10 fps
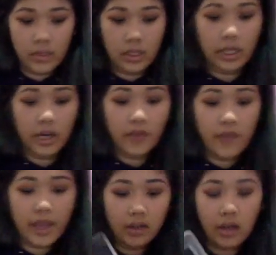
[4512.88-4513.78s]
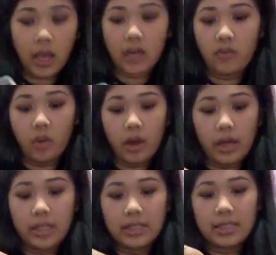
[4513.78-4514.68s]
clarifying the Nine of
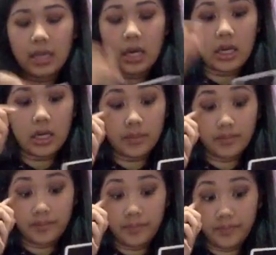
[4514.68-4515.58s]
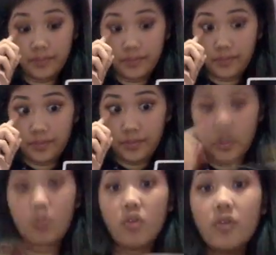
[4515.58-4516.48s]
Wands,
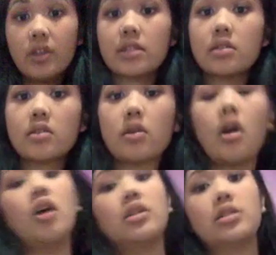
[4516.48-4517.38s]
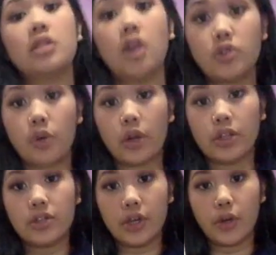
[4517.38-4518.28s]
they're moving slow
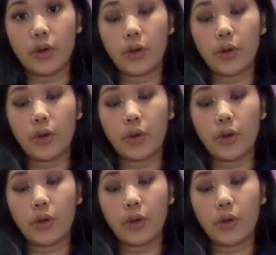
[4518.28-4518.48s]
towards you.